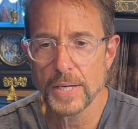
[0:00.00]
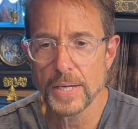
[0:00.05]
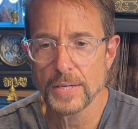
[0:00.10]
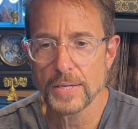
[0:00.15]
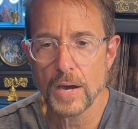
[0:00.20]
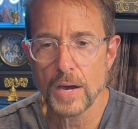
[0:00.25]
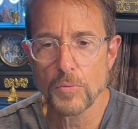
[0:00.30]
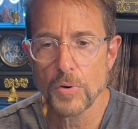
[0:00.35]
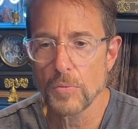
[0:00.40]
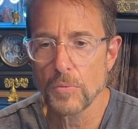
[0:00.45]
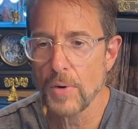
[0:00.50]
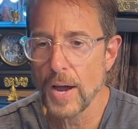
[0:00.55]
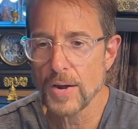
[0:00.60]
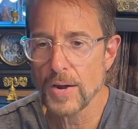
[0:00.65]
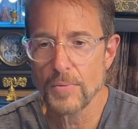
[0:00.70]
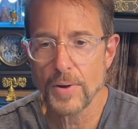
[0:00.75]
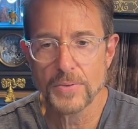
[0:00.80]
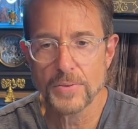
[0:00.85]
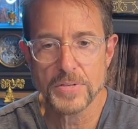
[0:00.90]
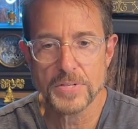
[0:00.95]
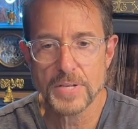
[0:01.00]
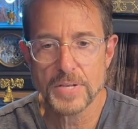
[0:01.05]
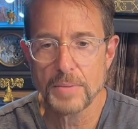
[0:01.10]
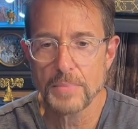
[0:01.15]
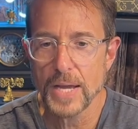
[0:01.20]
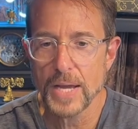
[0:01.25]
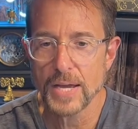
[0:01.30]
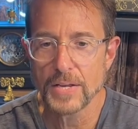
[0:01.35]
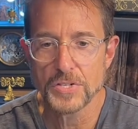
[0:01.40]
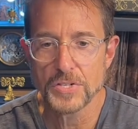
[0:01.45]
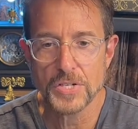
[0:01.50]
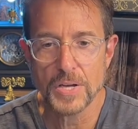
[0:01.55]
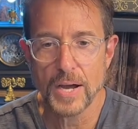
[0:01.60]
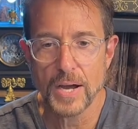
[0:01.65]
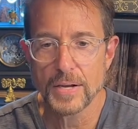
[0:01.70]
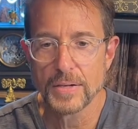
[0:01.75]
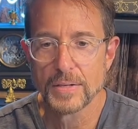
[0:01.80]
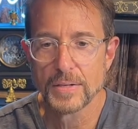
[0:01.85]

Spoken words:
Yeah, we're right around the same age. Yeah.